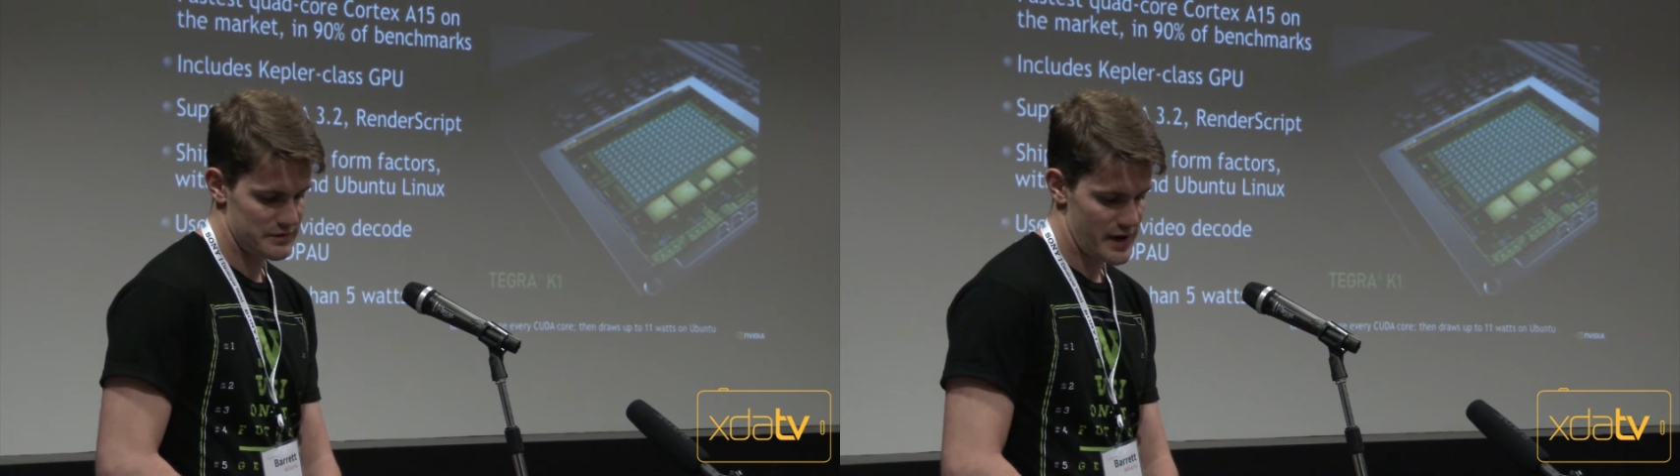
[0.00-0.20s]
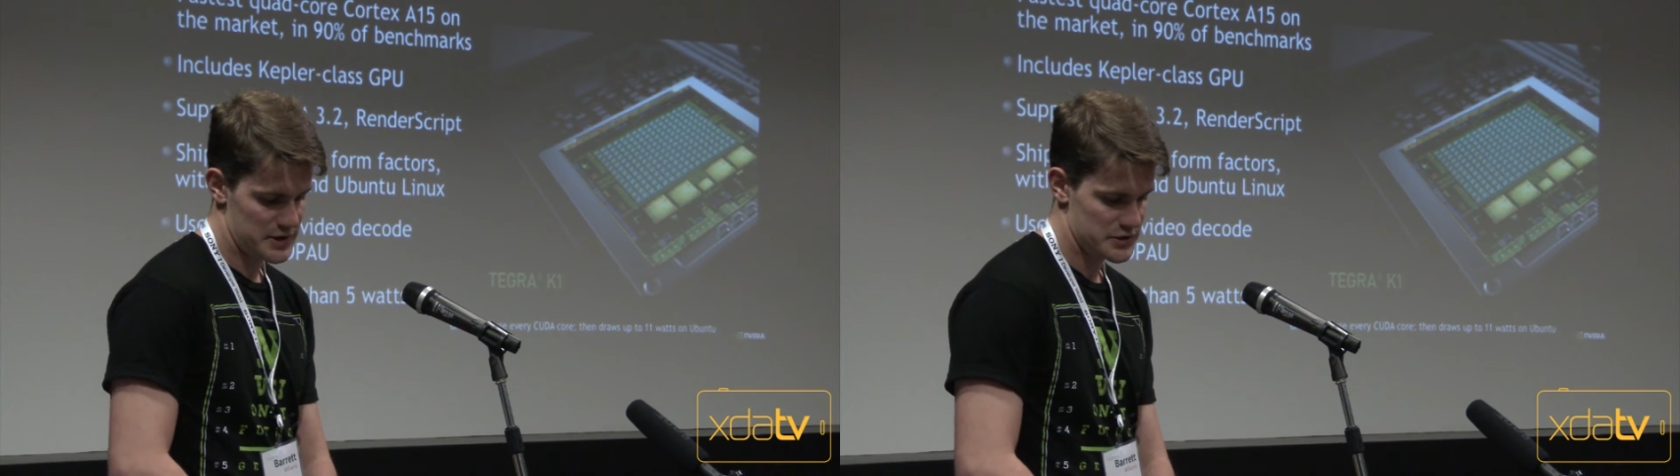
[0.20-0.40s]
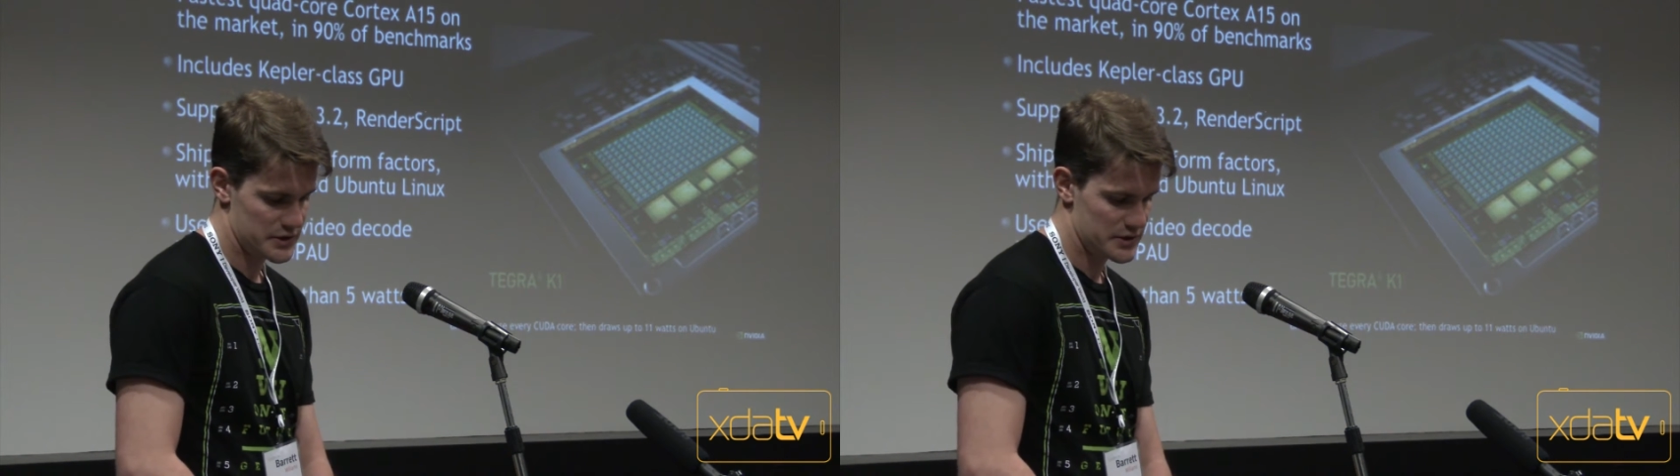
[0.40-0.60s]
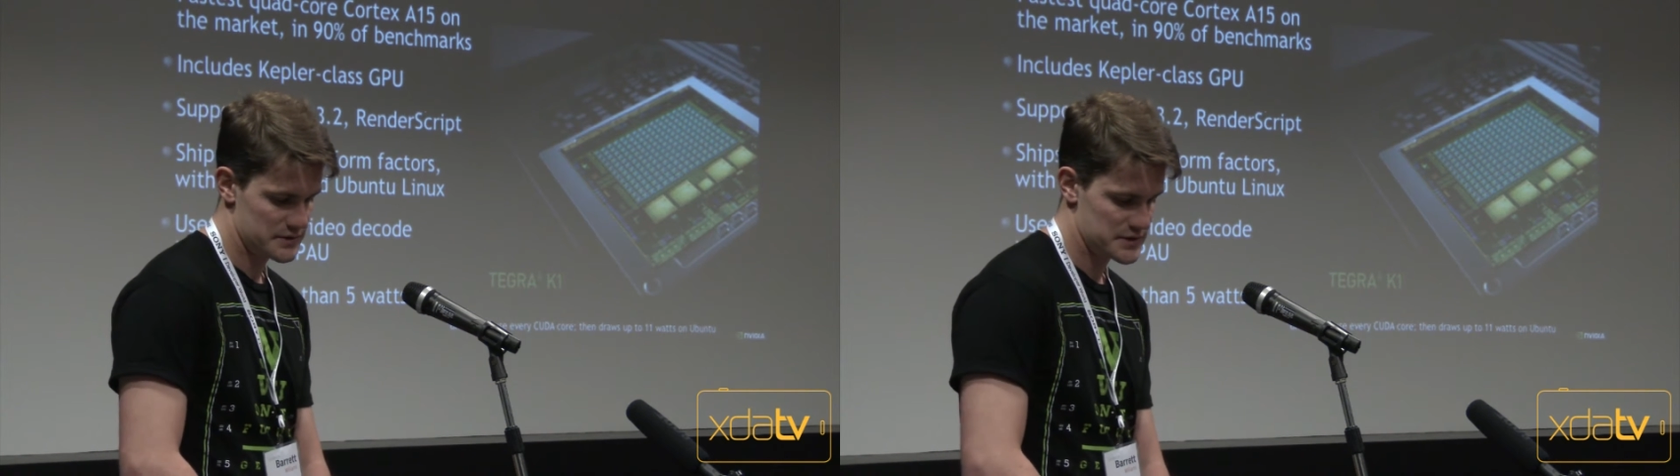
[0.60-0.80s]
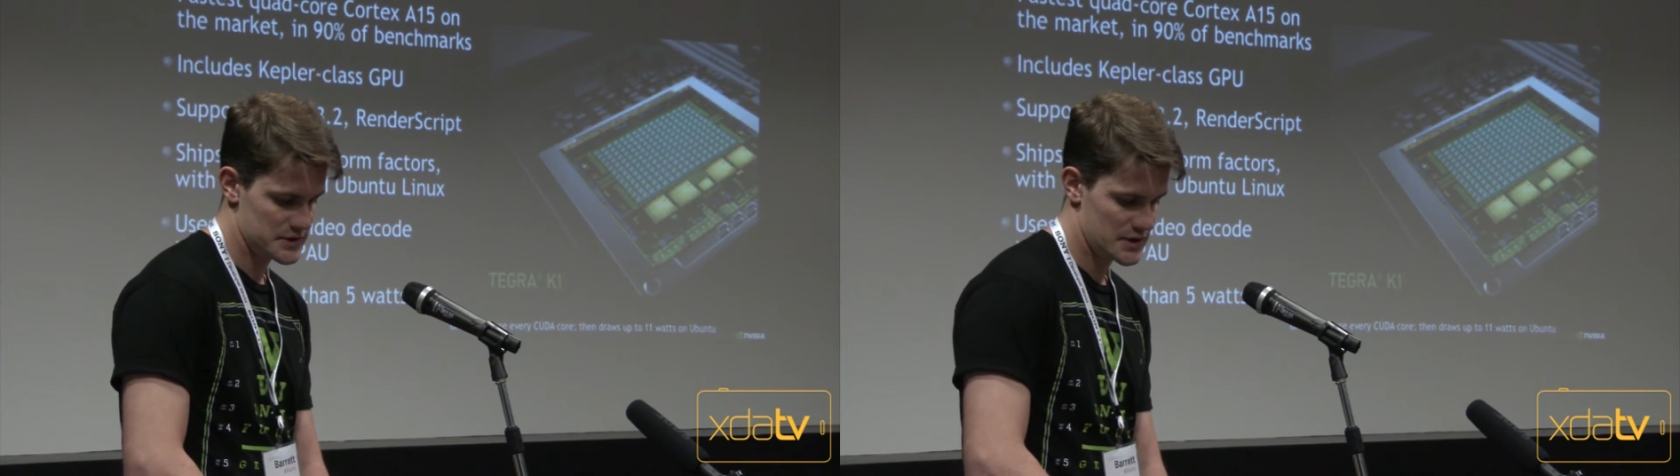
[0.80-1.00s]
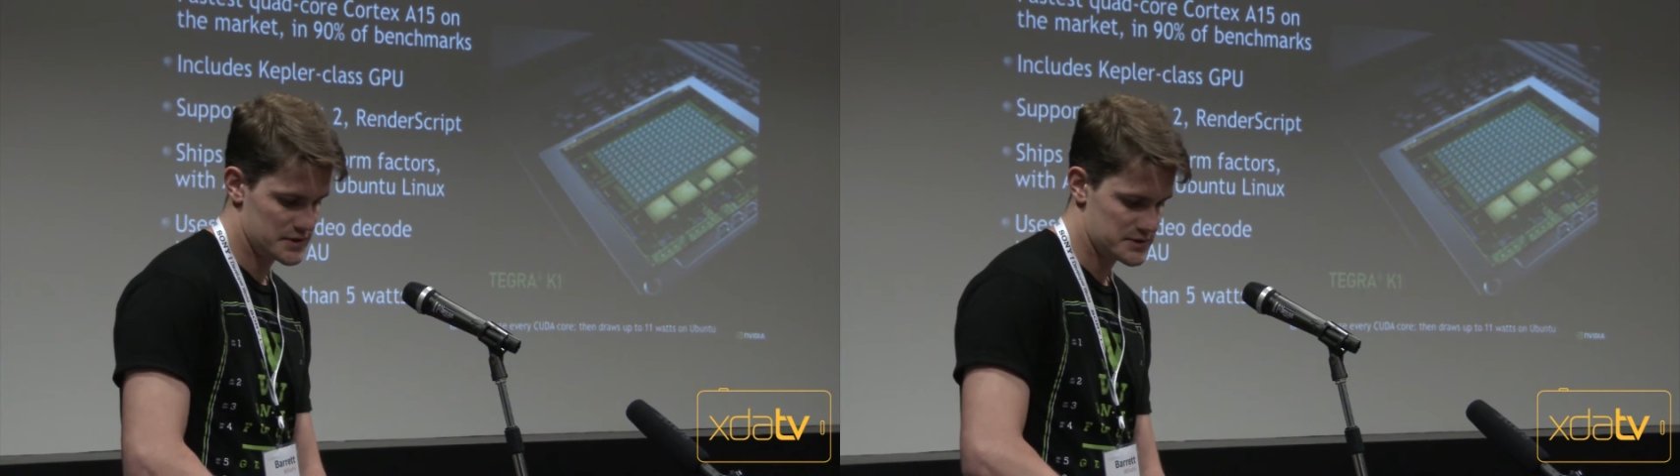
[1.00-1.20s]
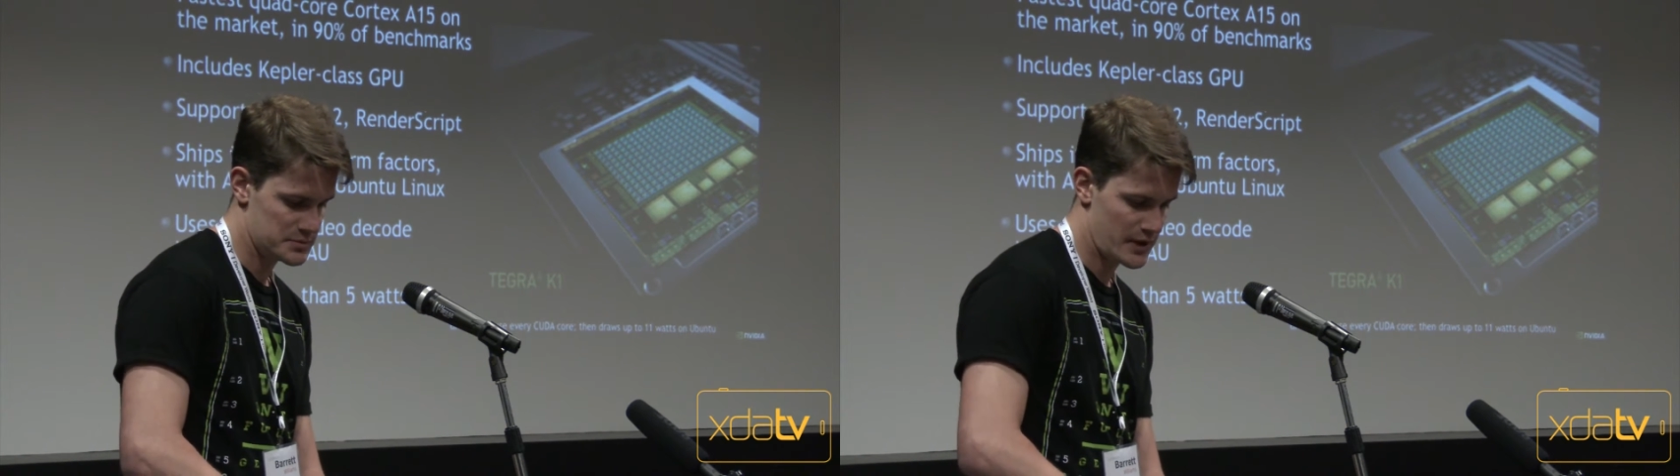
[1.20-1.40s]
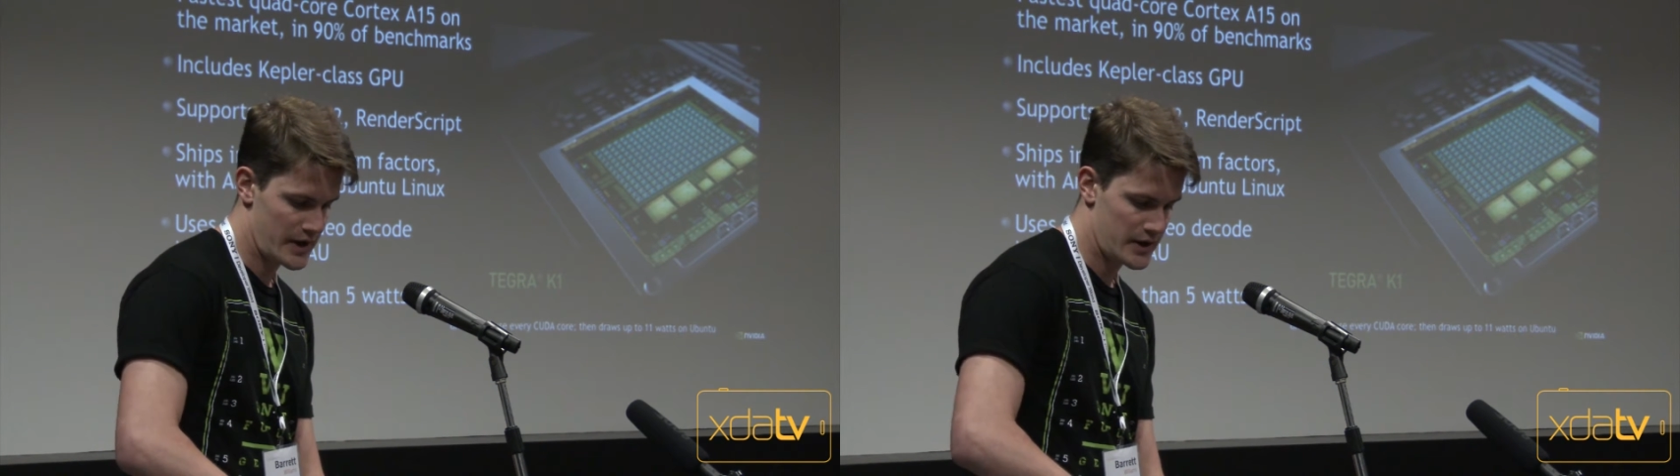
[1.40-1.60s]
been manufacturing and you've seen
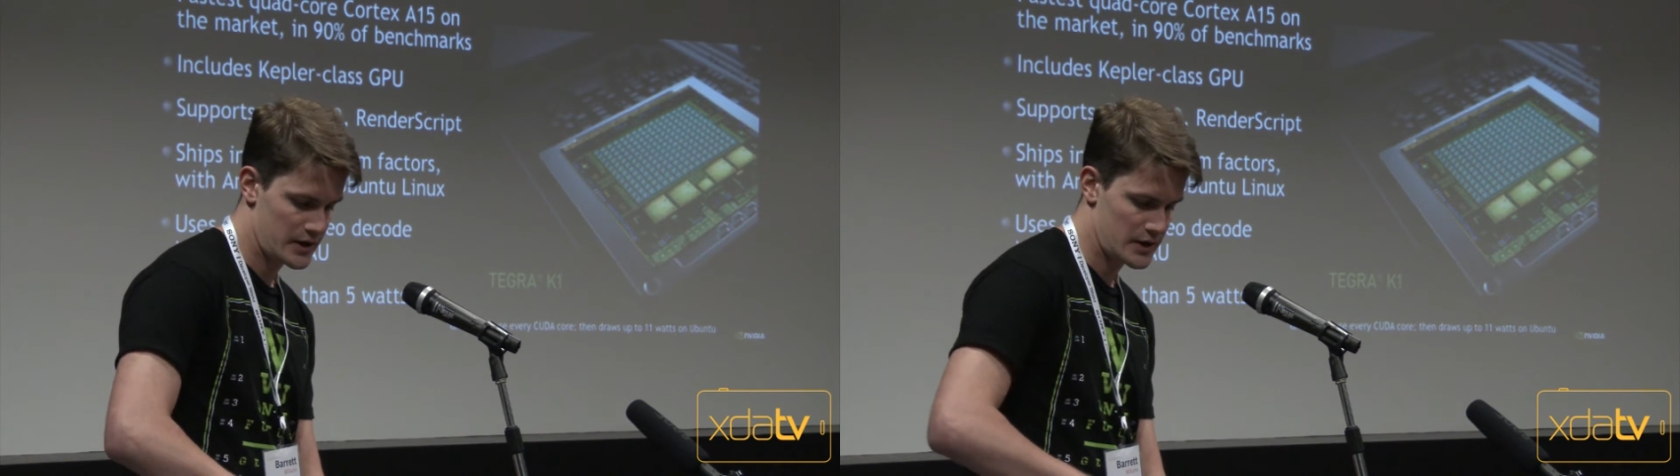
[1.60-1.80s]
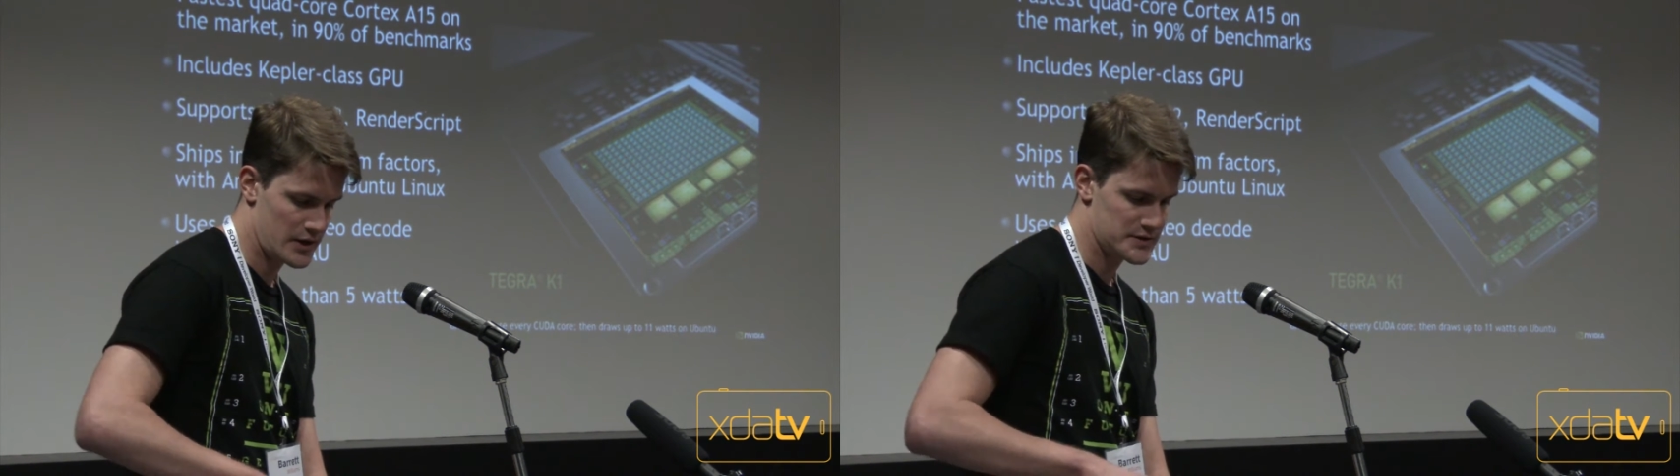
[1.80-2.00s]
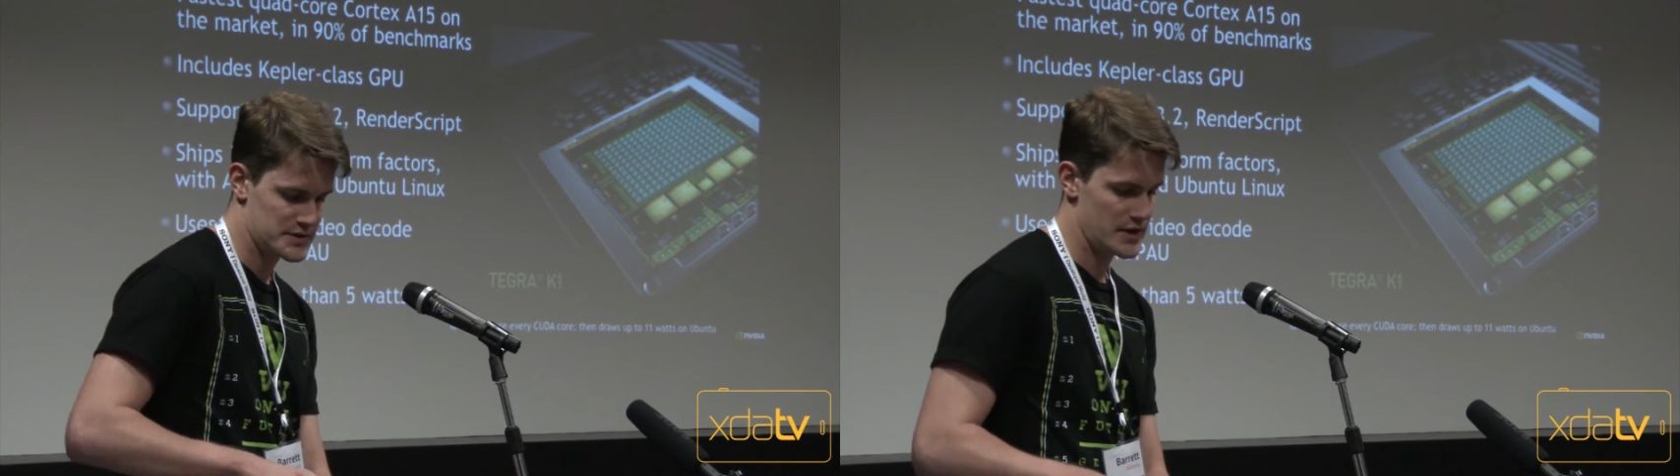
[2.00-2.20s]
on display